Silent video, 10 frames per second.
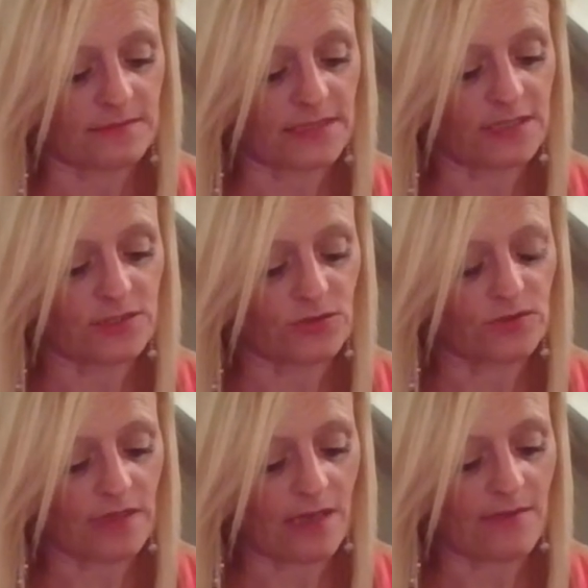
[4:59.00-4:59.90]
It's
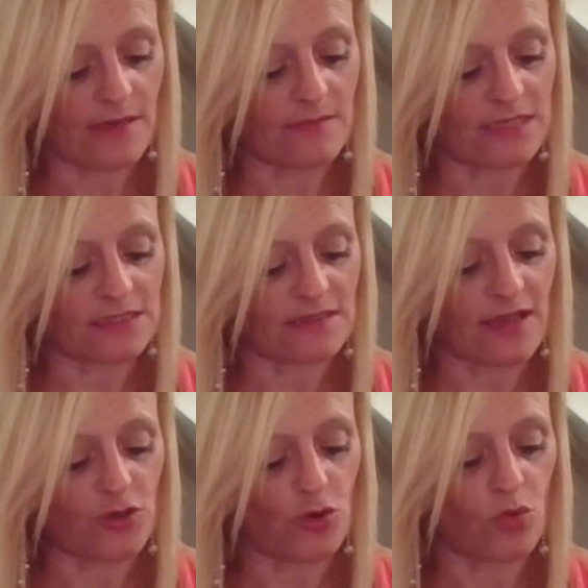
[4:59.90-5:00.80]
also coming up next to
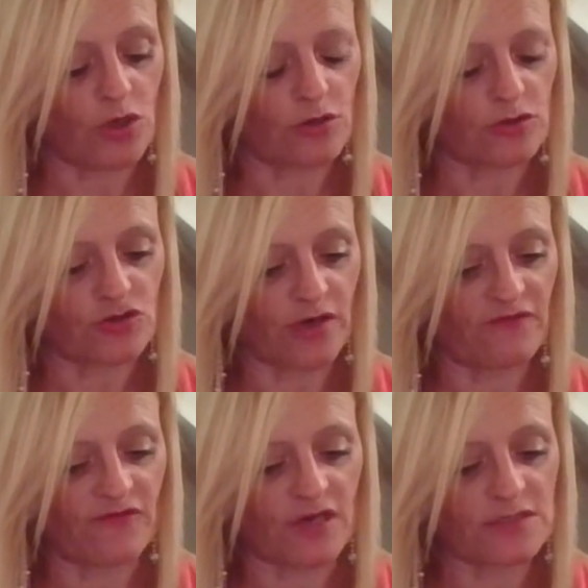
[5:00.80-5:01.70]
that. You're trying to
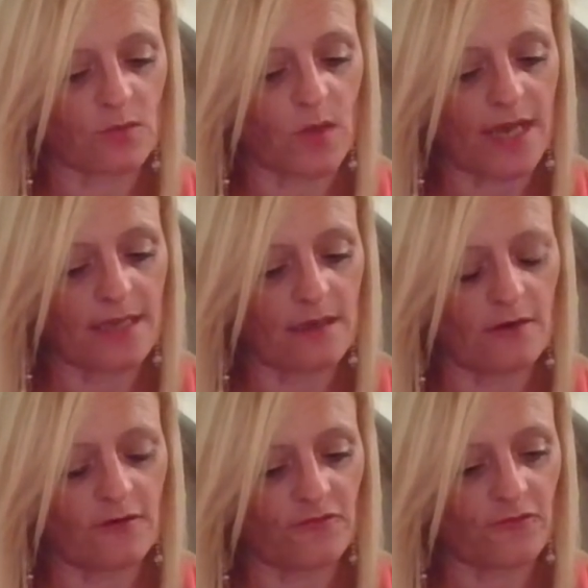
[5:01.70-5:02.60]
find a way
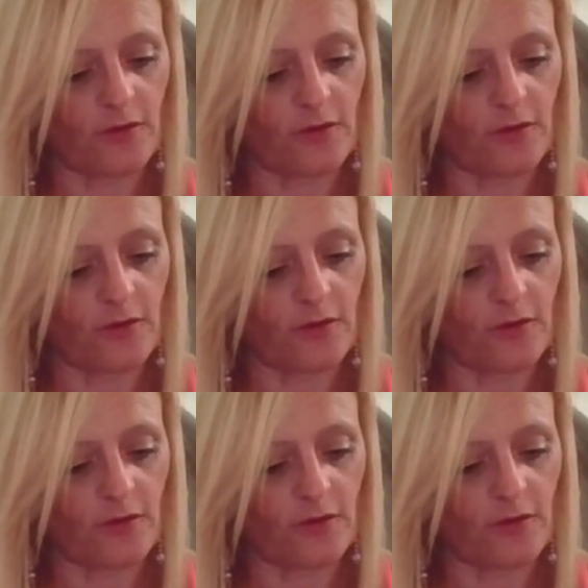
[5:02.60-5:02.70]
of